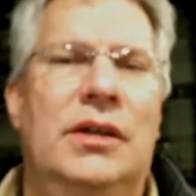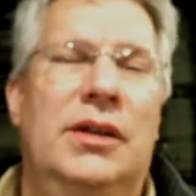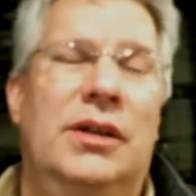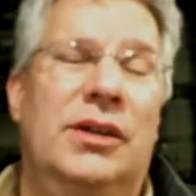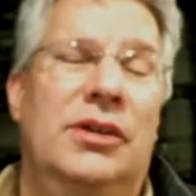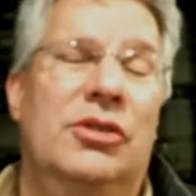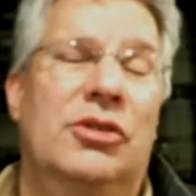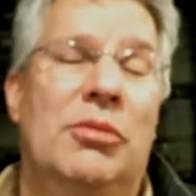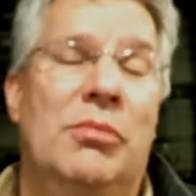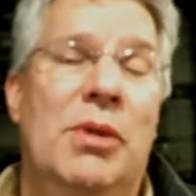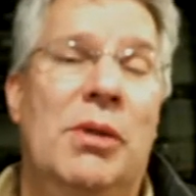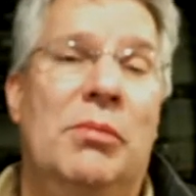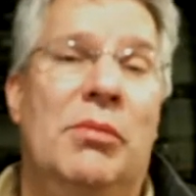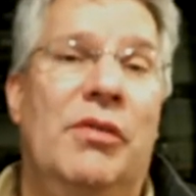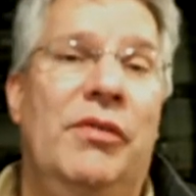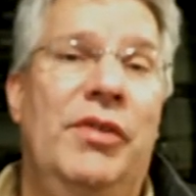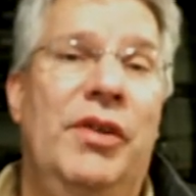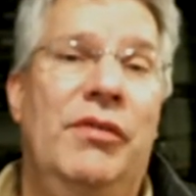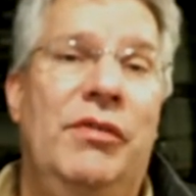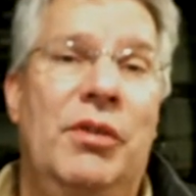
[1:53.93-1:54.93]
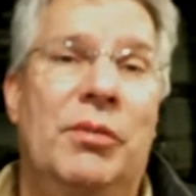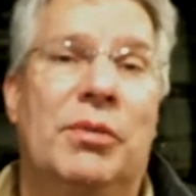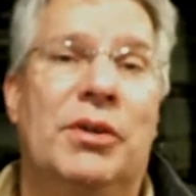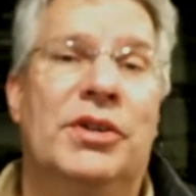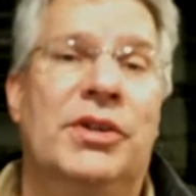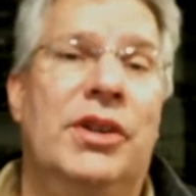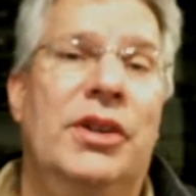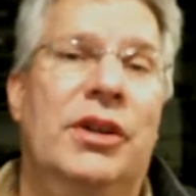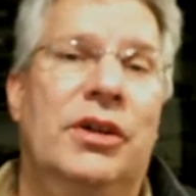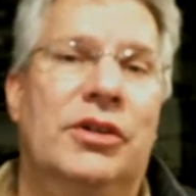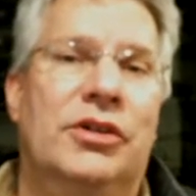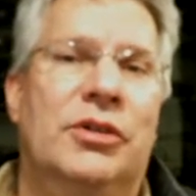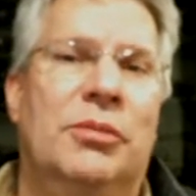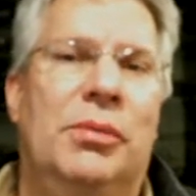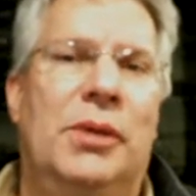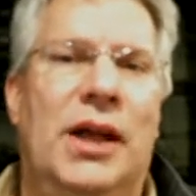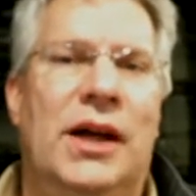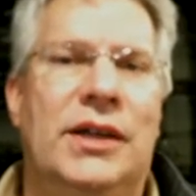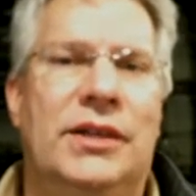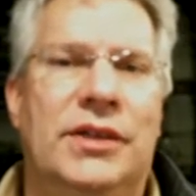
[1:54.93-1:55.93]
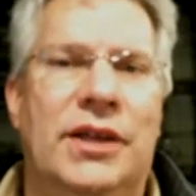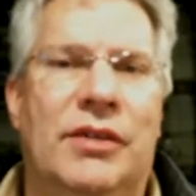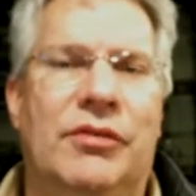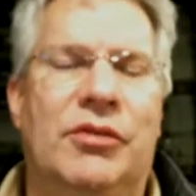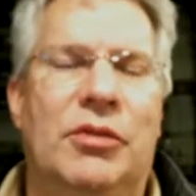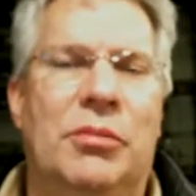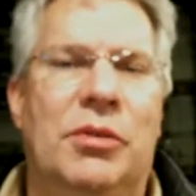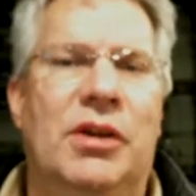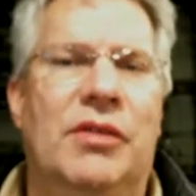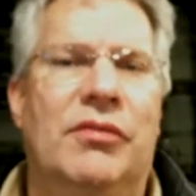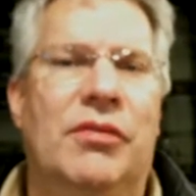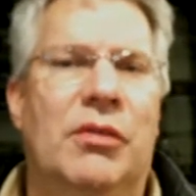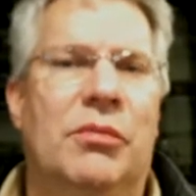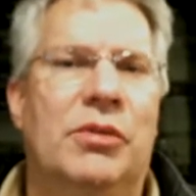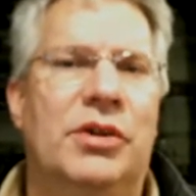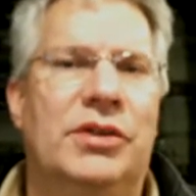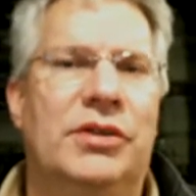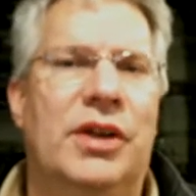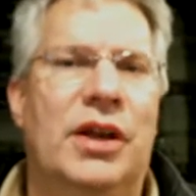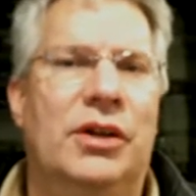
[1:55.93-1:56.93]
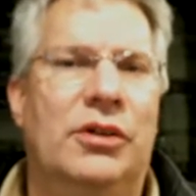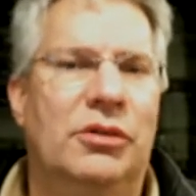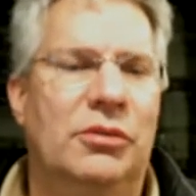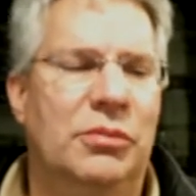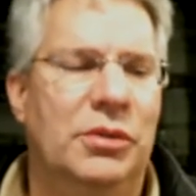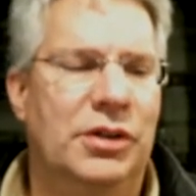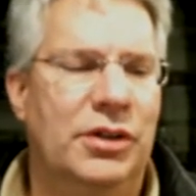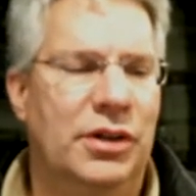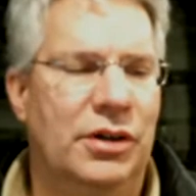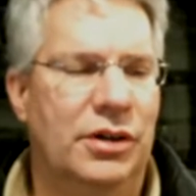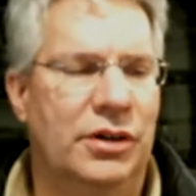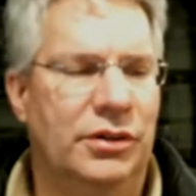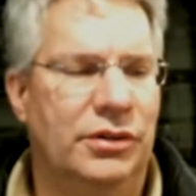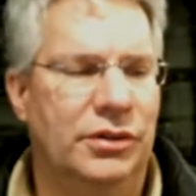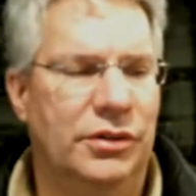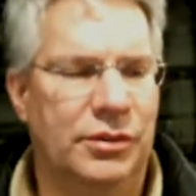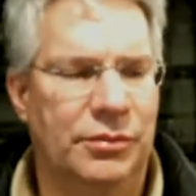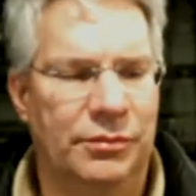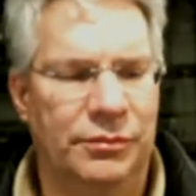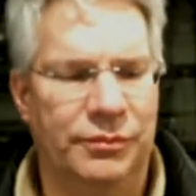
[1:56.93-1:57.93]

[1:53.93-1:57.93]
Because remember, 50% of their supplies have to be from recycled materials.